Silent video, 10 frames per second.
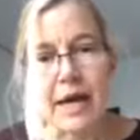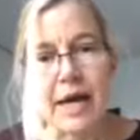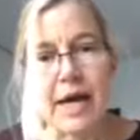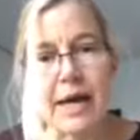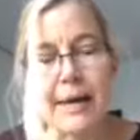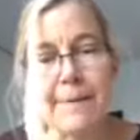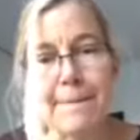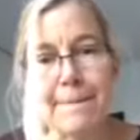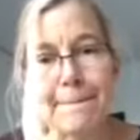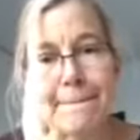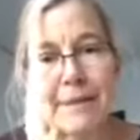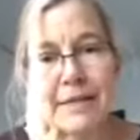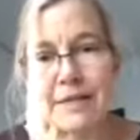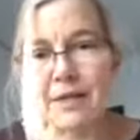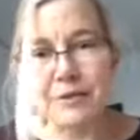
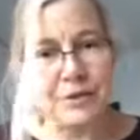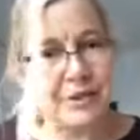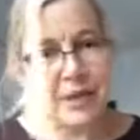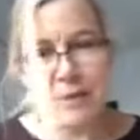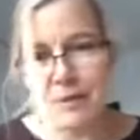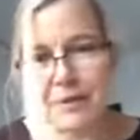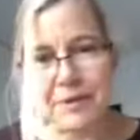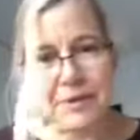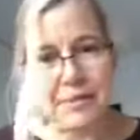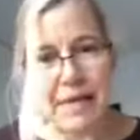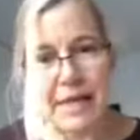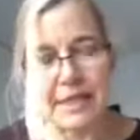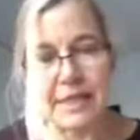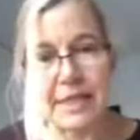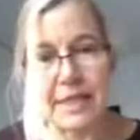All sorts of chemicals in
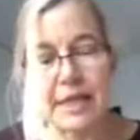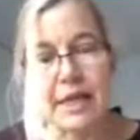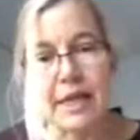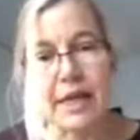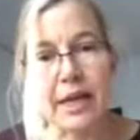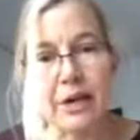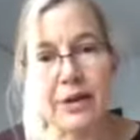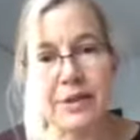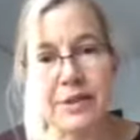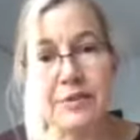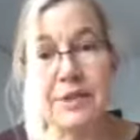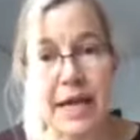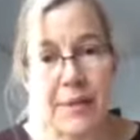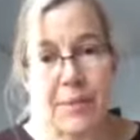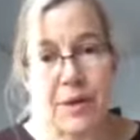plastic, and also
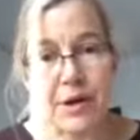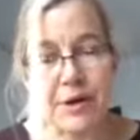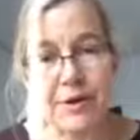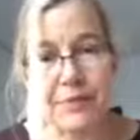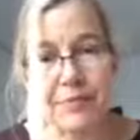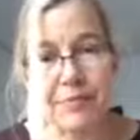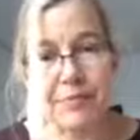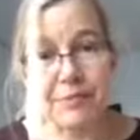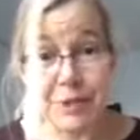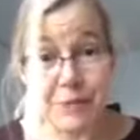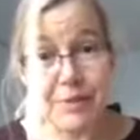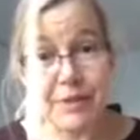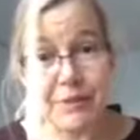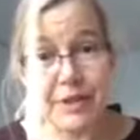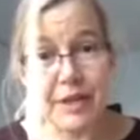tap water. You should be
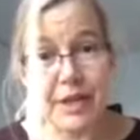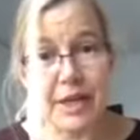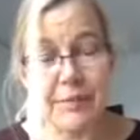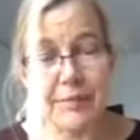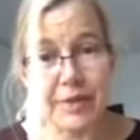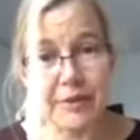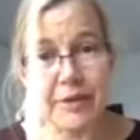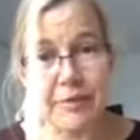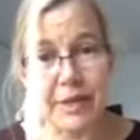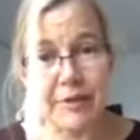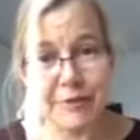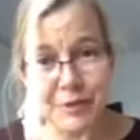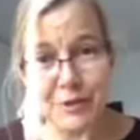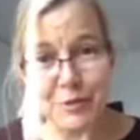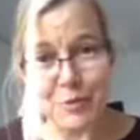giving me
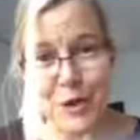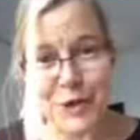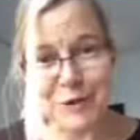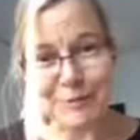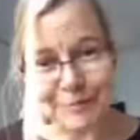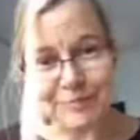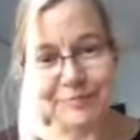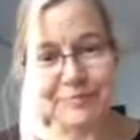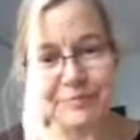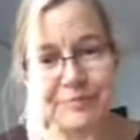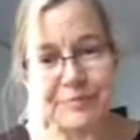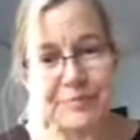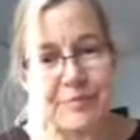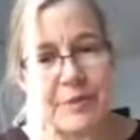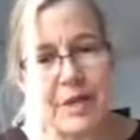filtered water.
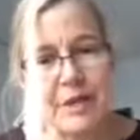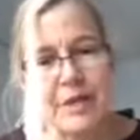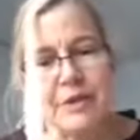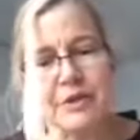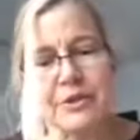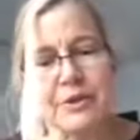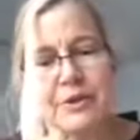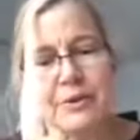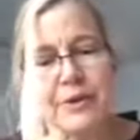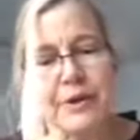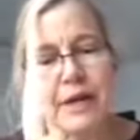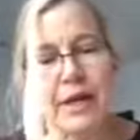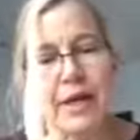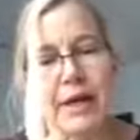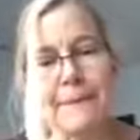So
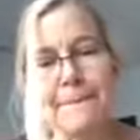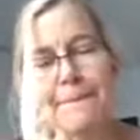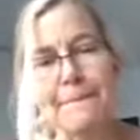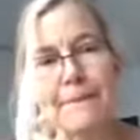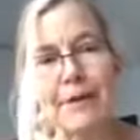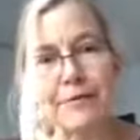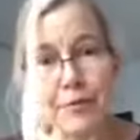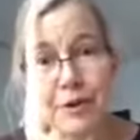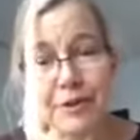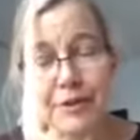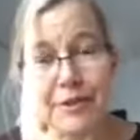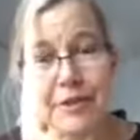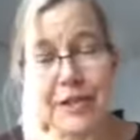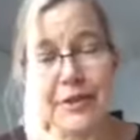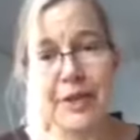a fourth
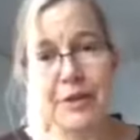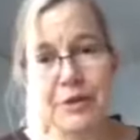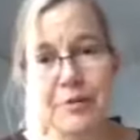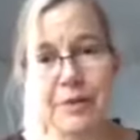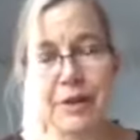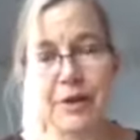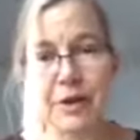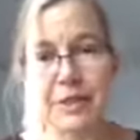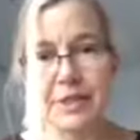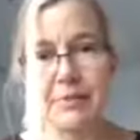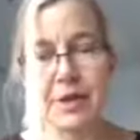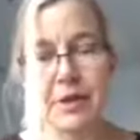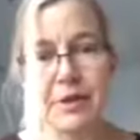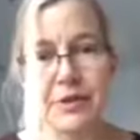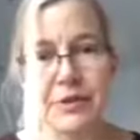thing that could be causing my
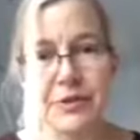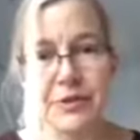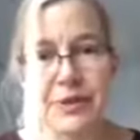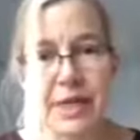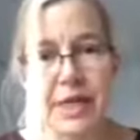ulcers